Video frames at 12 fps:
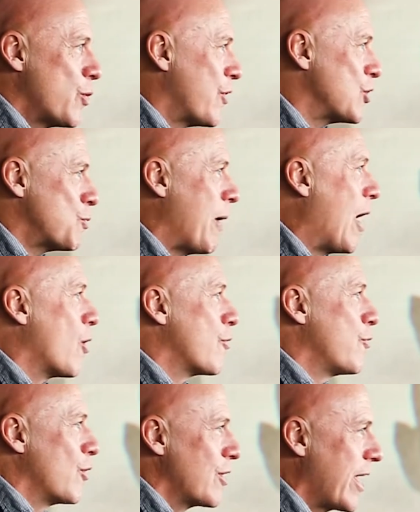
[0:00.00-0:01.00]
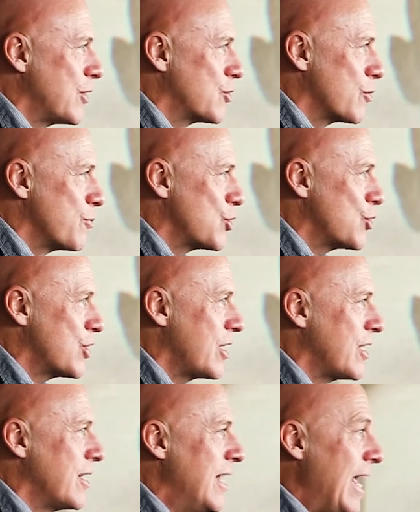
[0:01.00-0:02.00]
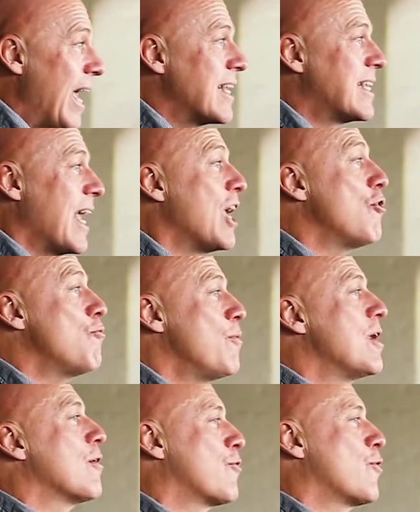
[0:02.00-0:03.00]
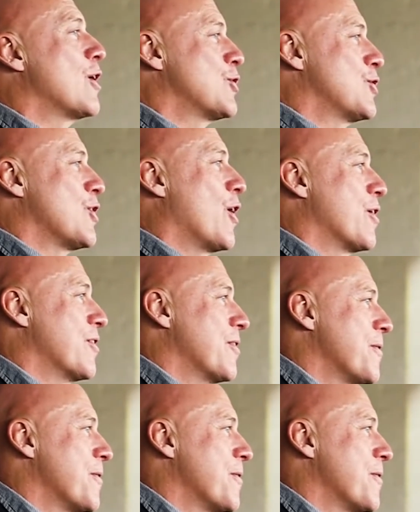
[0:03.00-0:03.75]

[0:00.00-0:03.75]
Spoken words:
with his powerful laser machine and gave me a fresh start."